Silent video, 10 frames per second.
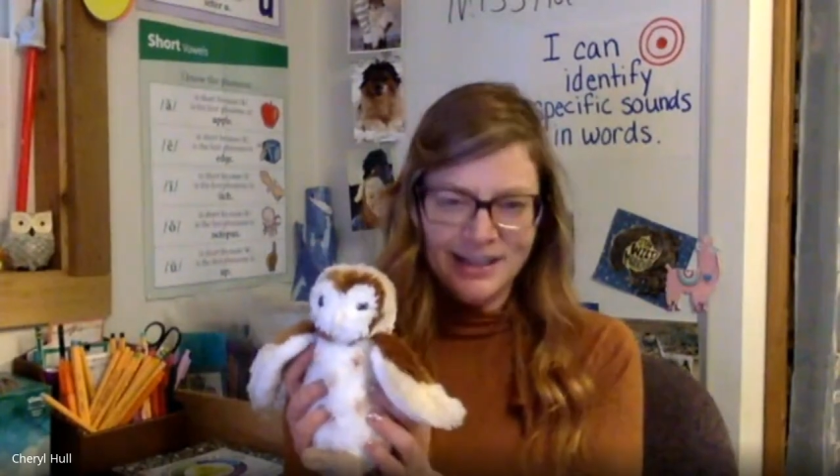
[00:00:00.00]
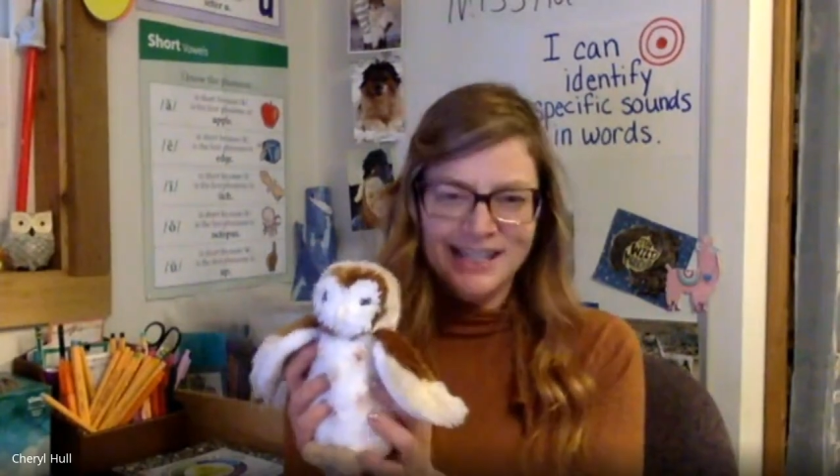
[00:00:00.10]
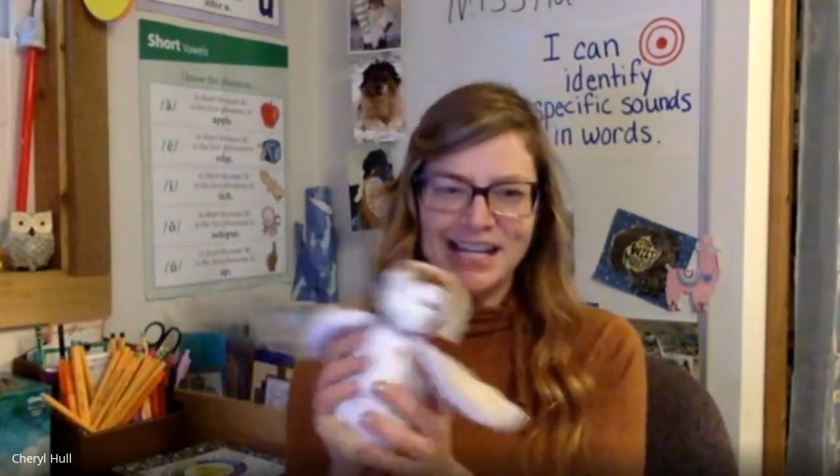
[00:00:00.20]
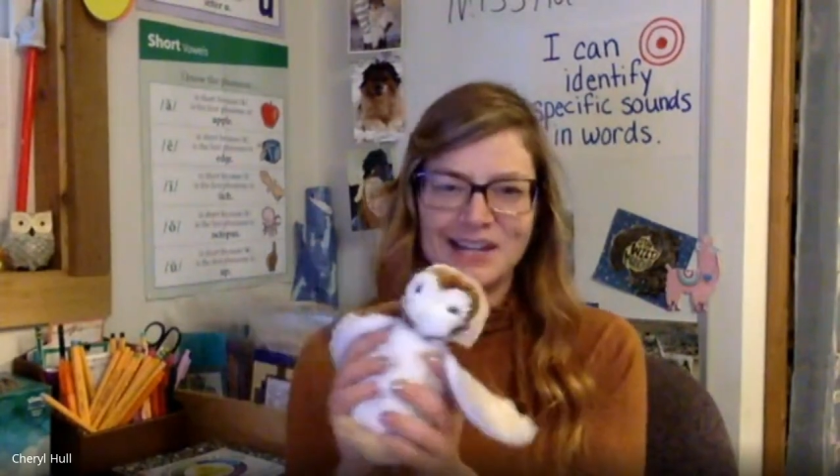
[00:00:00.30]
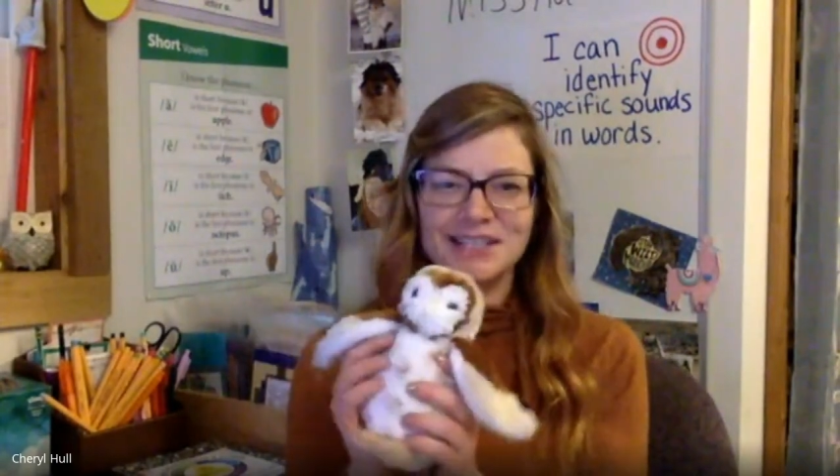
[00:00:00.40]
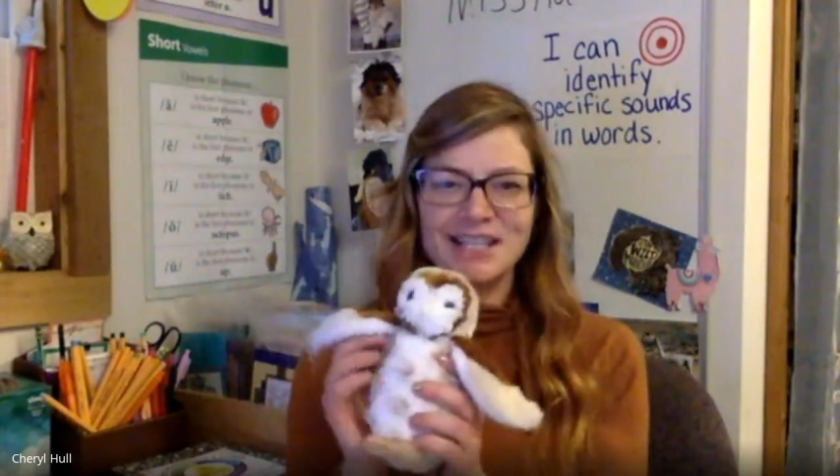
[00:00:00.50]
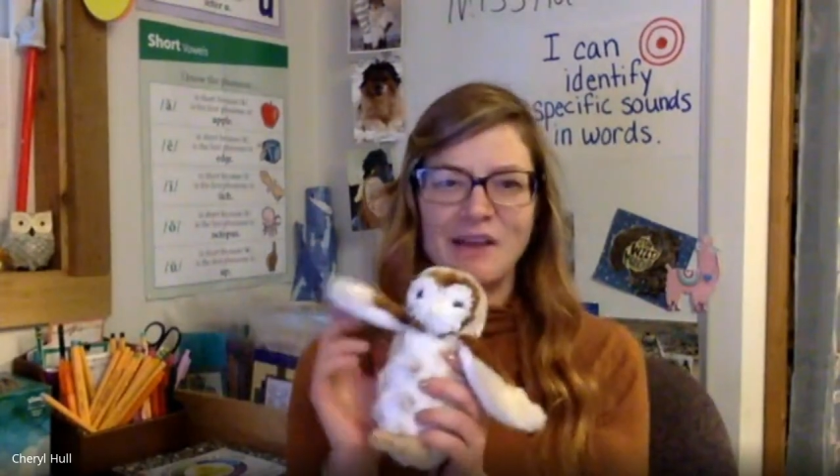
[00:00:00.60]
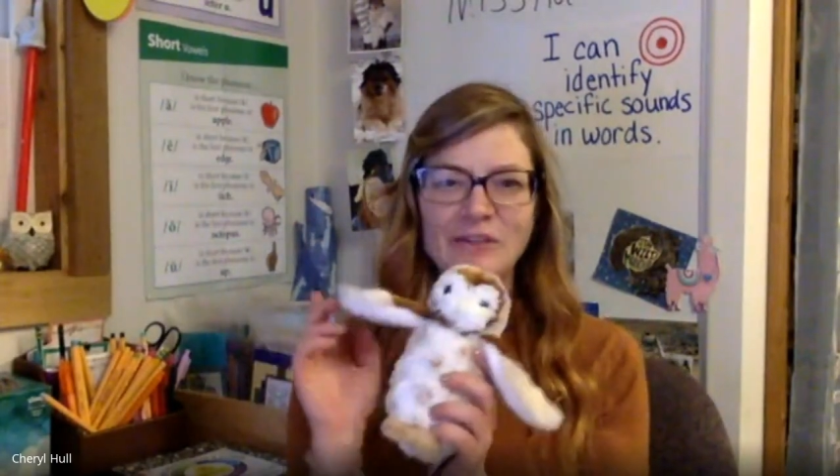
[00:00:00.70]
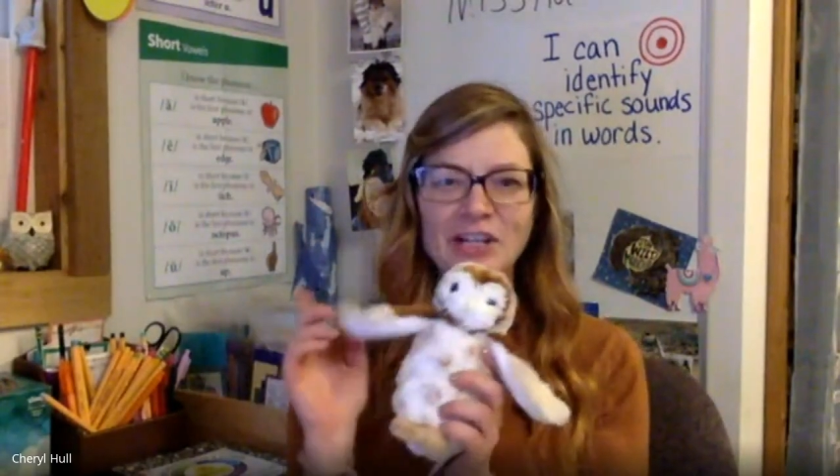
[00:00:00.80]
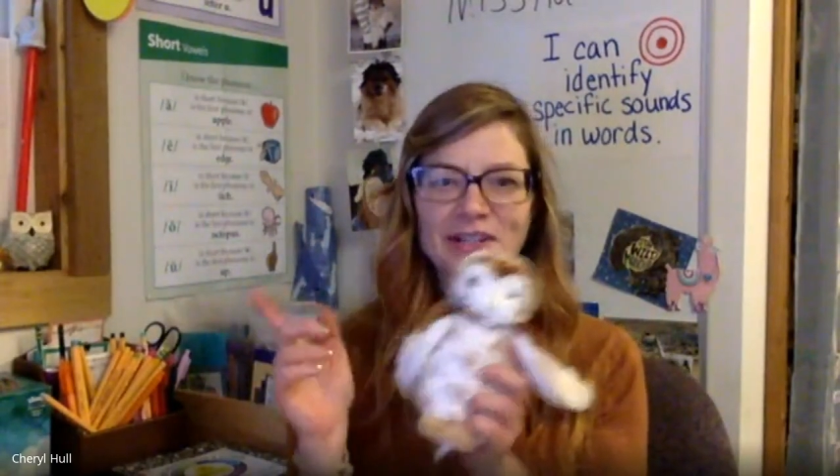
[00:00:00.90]
Now it's time
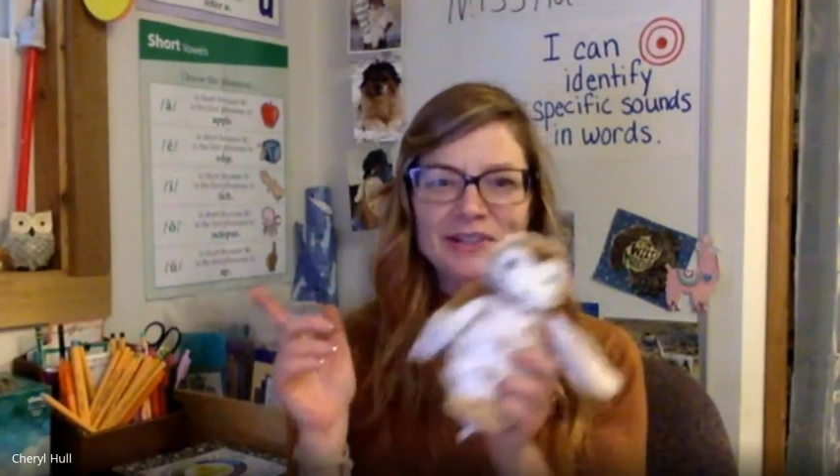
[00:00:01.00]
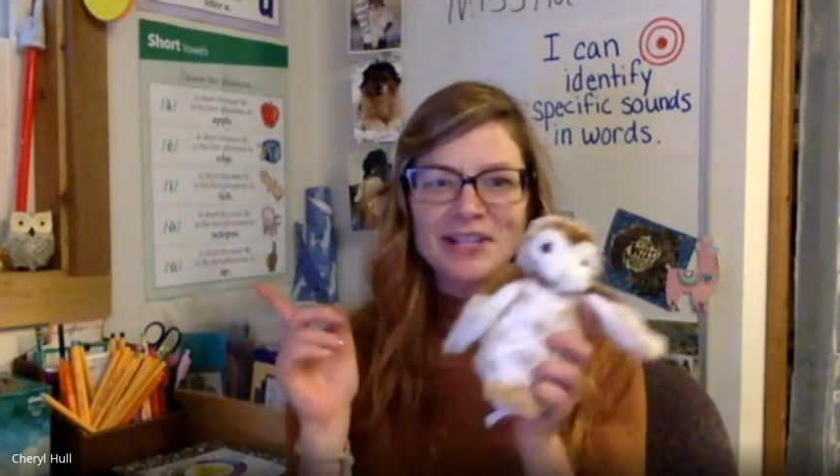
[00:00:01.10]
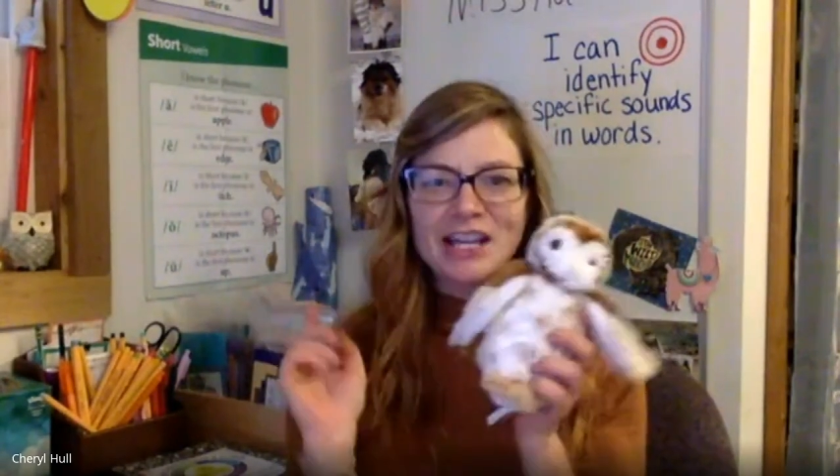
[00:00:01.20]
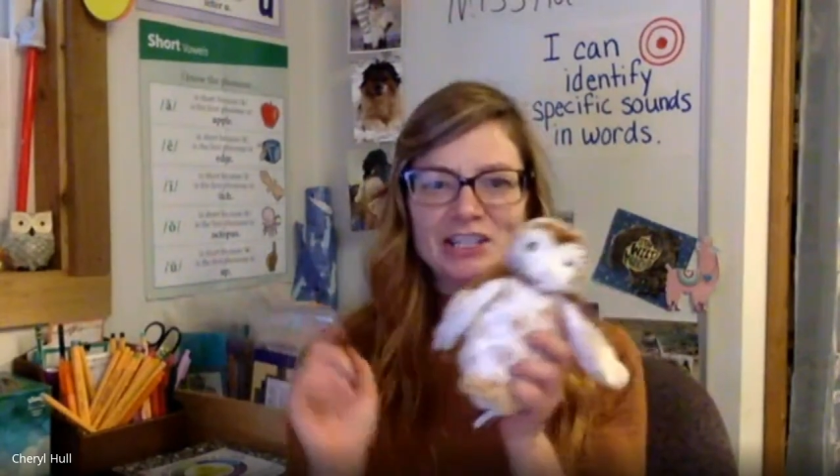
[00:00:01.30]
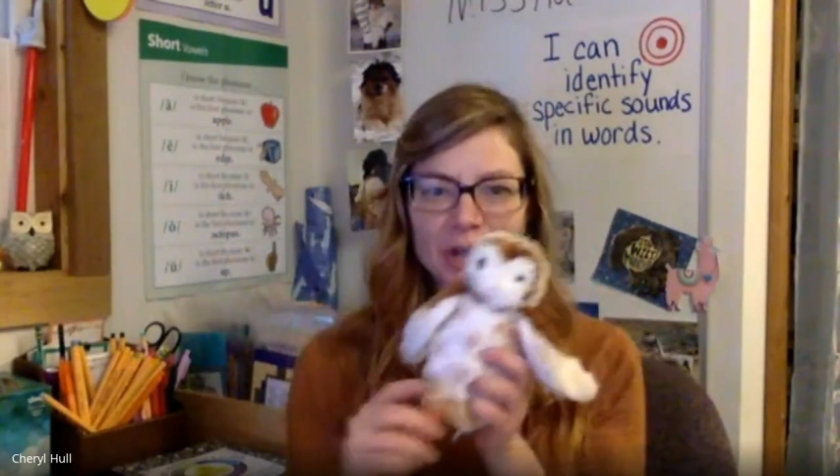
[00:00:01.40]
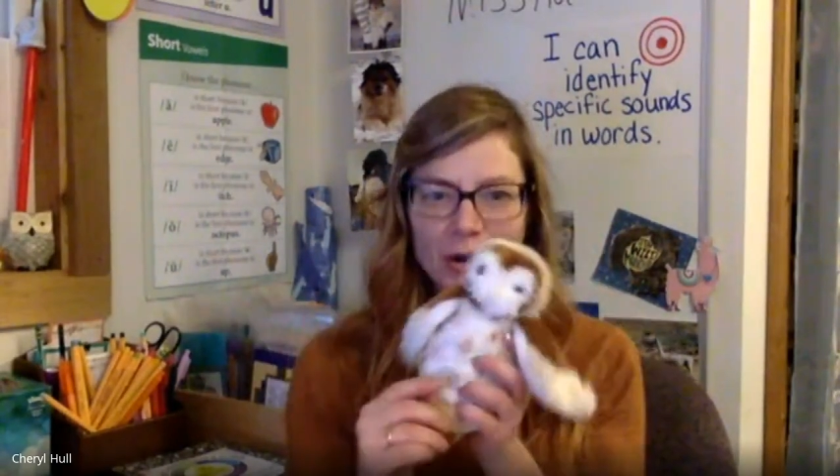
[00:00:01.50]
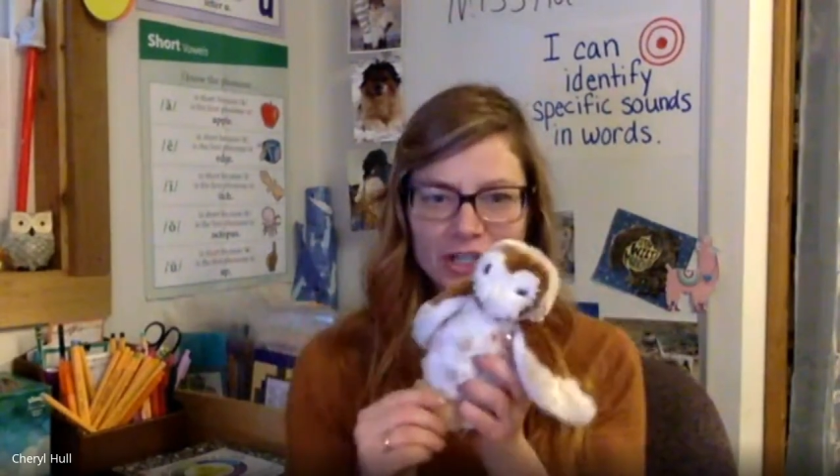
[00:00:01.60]
for you to get your